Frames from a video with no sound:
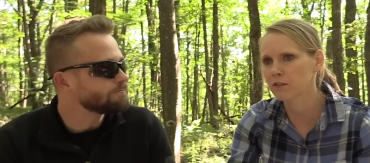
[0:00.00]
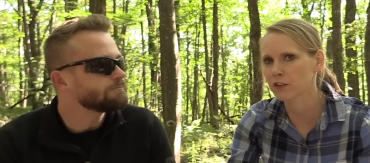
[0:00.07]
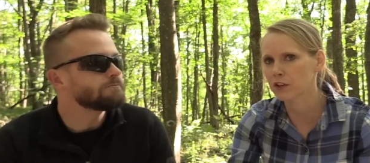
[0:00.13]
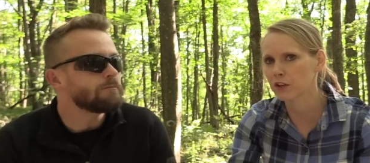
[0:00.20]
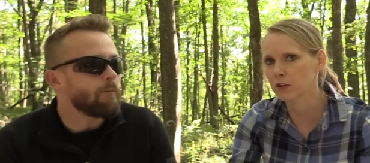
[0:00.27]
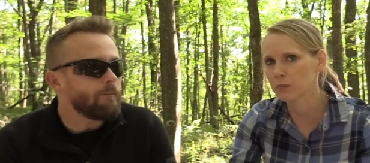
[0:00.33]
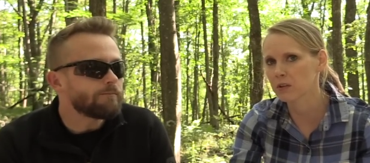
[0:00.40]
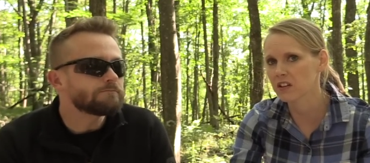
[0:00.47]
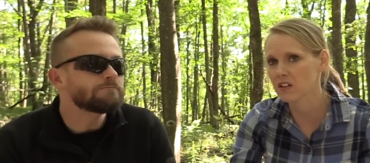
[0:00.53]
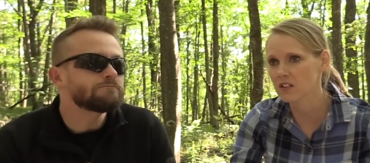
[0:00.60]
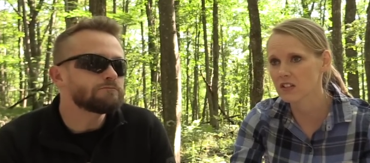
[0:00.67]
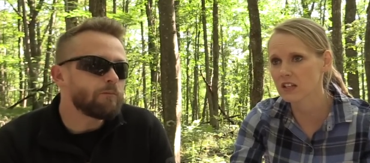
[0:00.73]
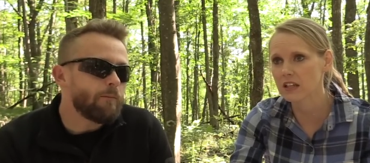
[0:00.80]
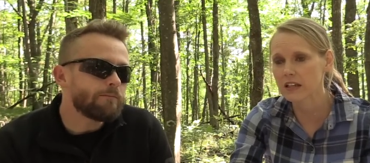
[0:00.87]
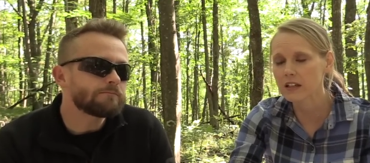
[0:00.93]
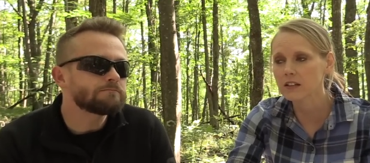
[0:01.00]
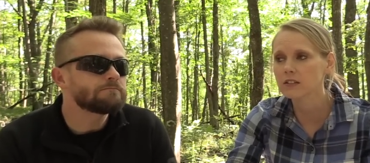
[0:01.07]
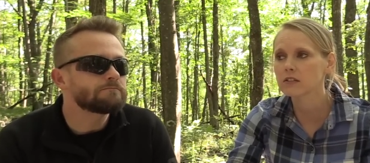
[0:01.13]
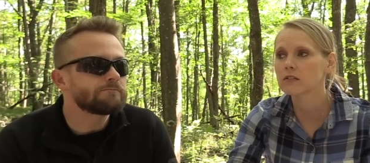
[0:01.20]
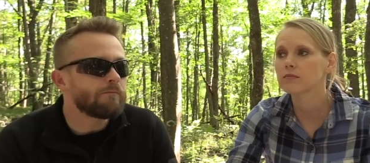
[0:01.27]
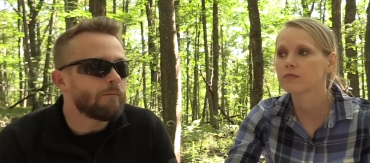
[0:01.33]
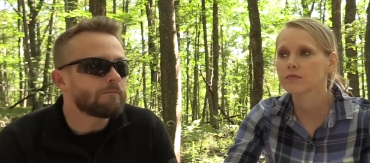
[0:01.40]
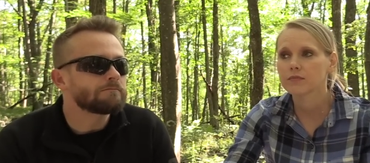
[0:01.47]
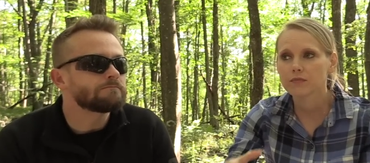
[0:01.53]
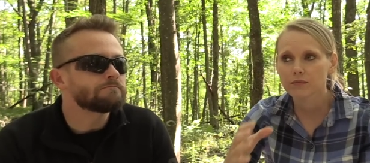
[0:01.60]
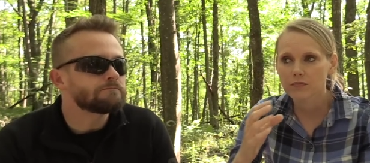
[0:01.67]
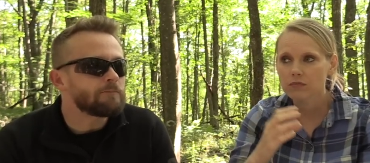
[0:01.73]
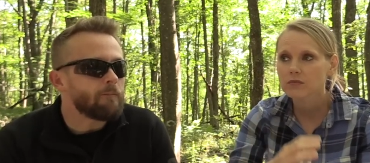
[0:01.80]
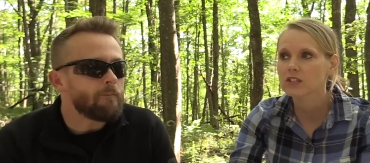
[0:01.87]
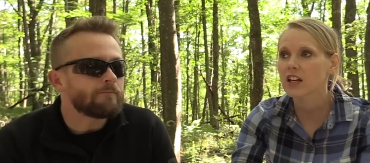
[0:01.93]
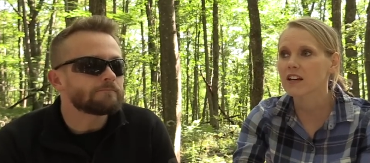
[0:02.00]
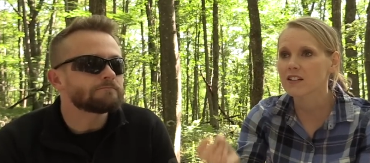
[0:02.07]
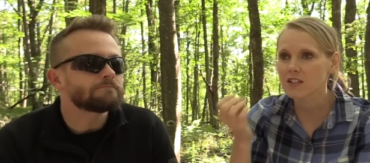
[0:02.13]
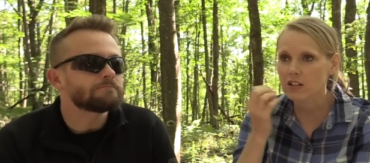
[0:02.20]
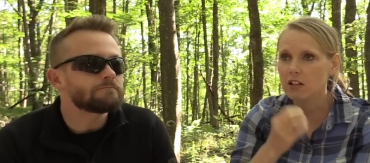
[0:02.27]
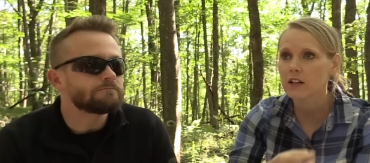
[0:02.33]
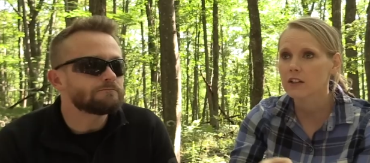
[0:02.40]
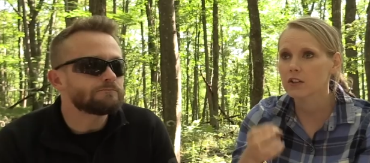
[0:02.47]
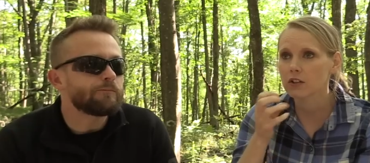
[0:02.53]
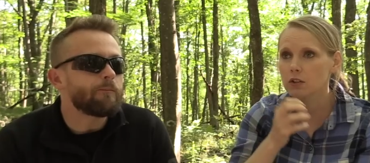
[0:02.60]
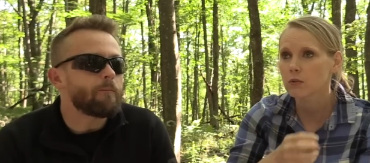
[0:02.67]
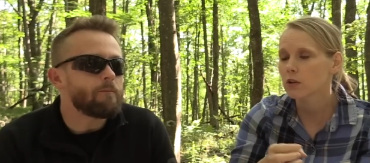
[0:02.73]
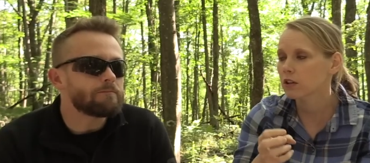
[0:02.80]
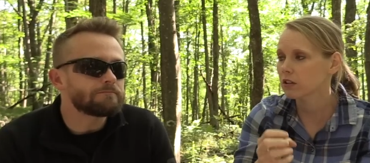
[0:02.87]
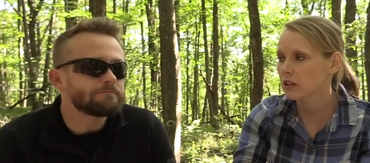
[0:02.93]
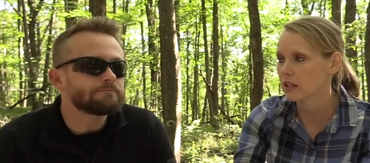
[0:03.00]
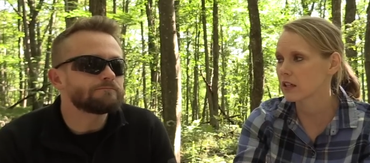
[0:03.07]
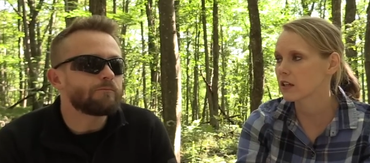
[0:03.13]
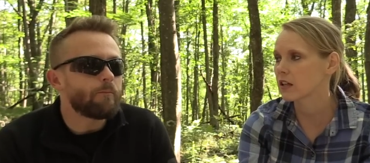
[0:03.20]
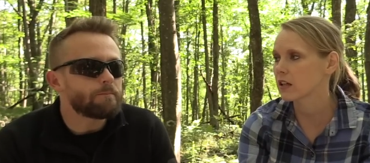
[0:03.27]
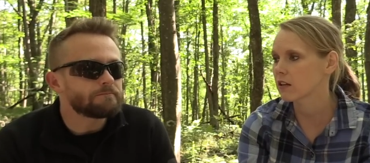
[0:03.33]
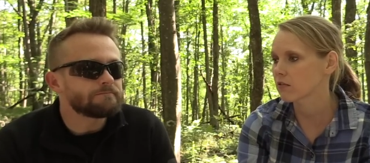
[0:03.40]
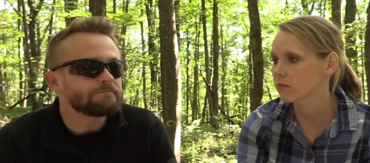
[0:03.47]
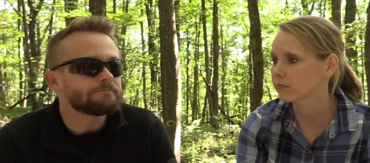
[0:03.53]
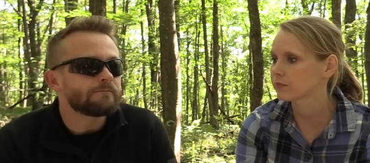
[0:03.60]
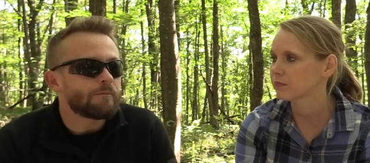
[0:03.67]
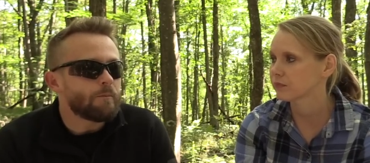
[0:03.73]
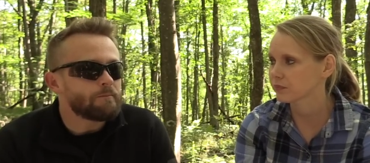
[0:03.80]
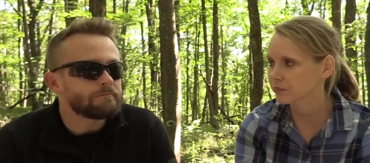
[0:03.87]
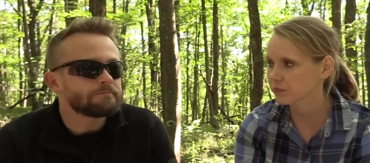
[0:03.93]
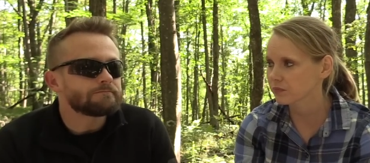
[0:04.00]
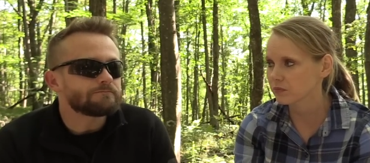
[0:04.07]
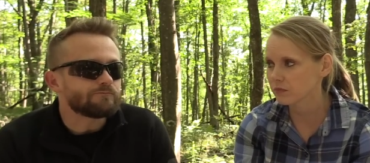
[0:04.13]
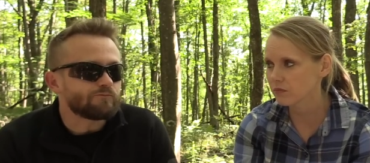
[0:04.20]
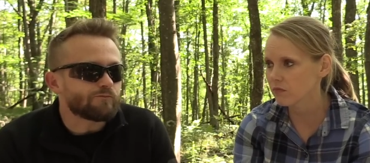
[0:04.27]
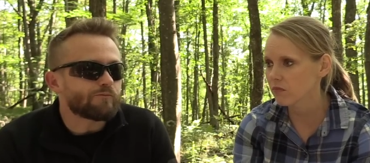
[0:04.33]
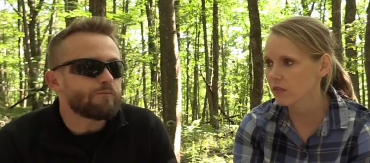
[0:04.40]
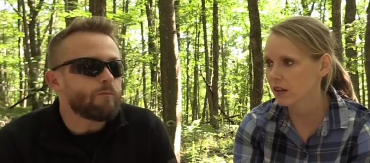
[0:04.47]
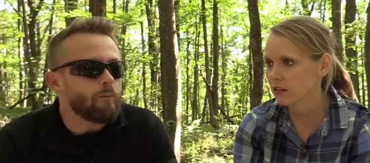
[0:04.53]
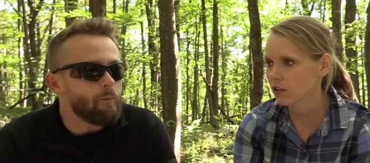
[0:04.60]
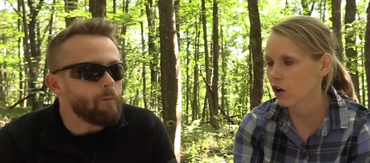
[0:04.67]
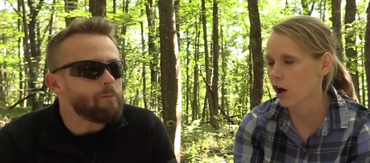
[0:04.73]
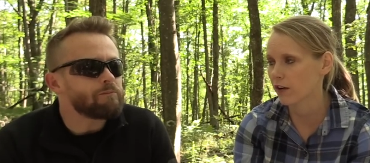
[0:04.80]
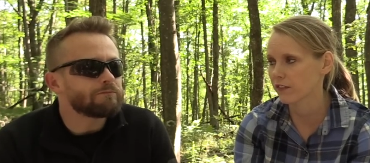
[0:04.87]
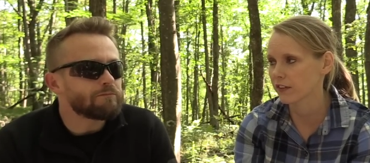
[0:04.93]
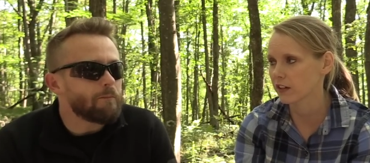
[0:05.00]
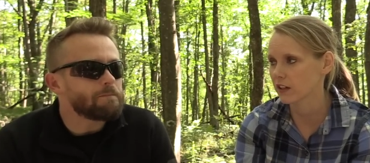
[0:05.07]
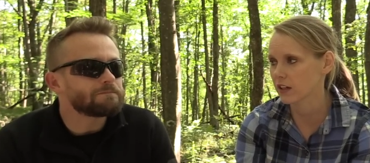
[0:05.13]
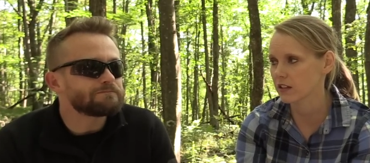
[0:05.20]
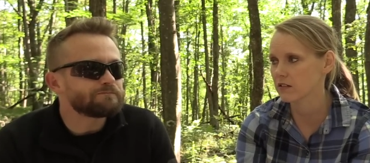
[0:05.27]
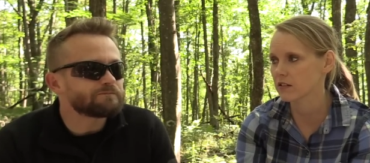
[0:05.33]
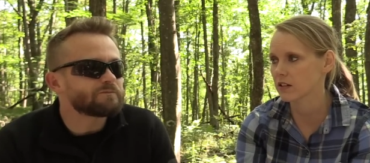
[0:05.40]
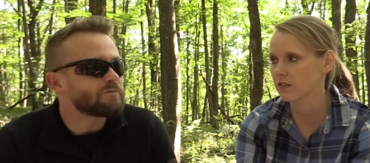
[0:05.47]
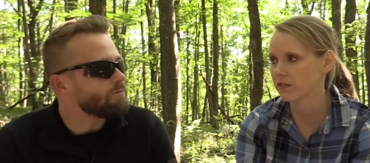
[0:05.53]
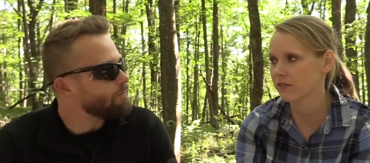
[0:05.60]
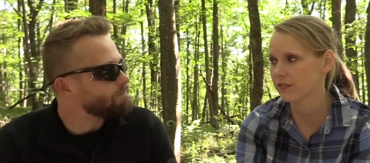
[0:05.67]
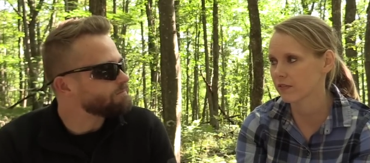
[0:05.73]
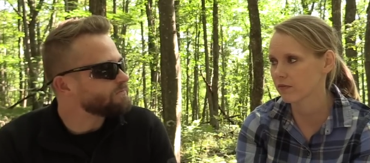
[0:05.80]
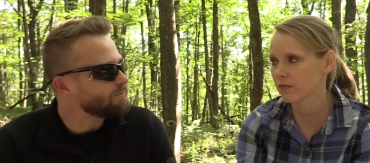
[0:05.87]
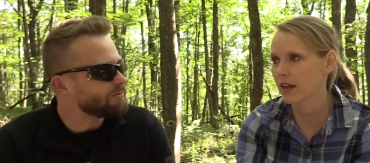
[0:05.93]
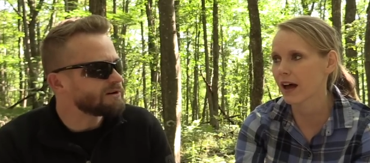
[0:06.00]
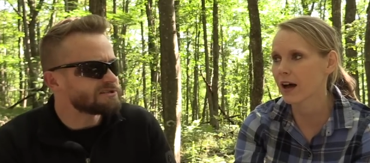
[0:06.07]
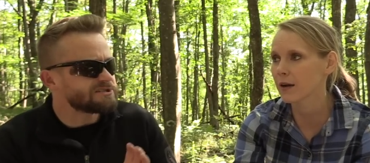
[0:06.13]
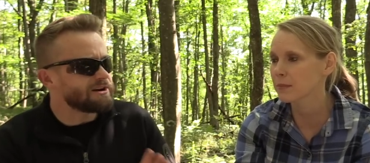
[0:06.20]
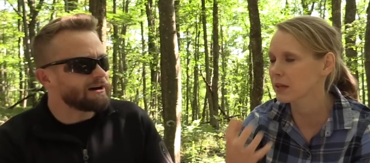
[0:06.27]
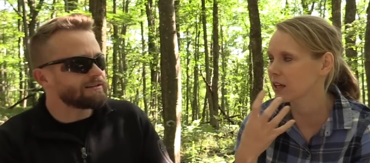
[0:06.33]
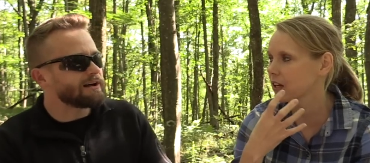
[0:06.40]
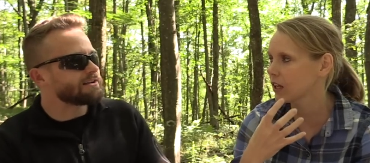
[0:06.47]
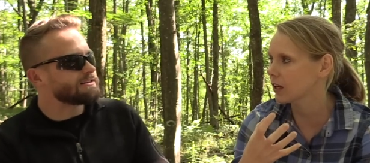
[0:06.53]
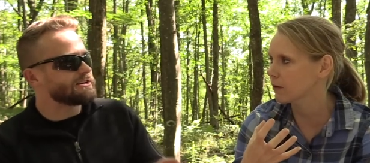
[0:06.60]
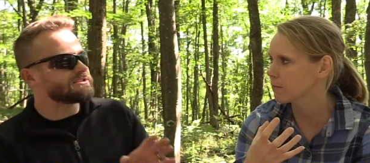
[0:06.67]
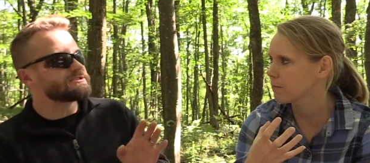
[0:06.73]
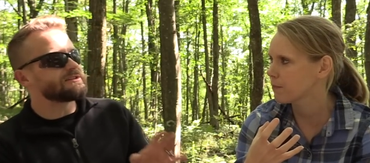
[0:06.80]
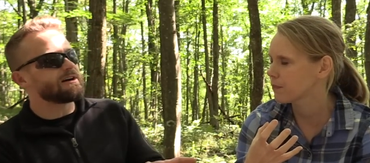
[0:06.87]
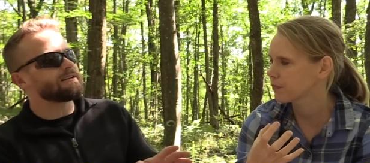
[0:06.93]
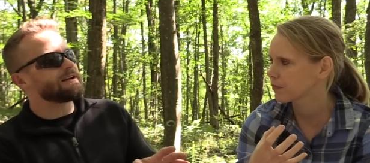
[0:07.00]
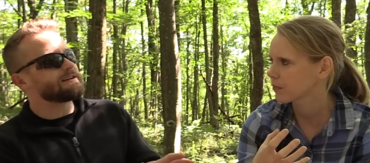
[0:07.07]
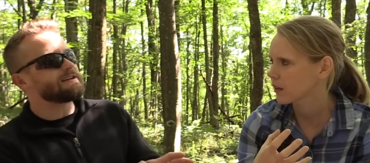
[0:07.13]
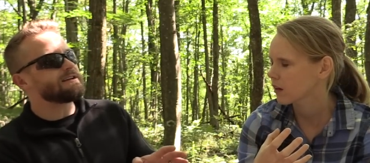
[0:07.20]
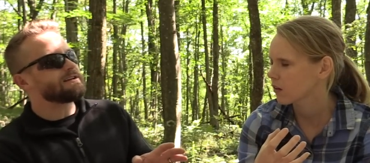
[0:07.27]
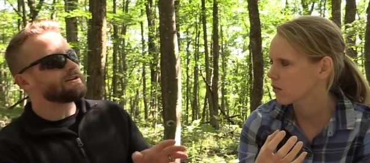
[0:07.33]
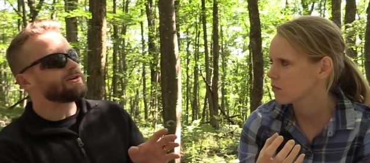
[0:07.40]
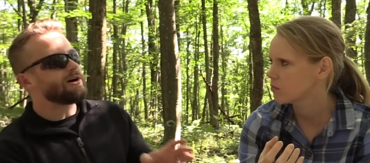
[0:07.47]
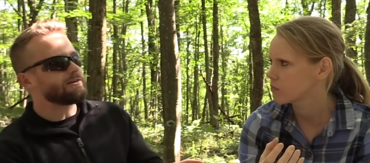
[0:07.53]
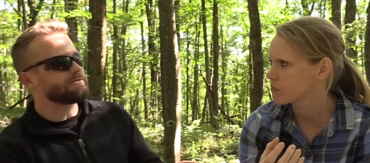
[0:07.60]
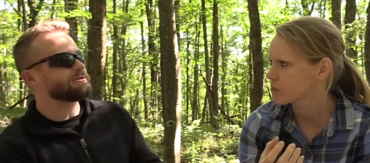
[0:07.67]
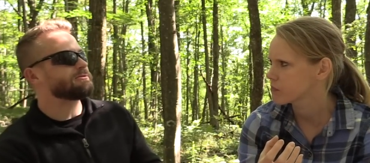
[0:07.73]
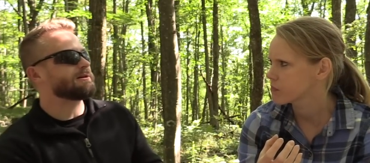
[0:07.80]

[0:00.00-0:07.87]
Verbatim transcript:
Speaker 1: for you because it tastes like you are eating coffee. It.
Speaker 2: But it's I'm not getting... like it's not like eating coffee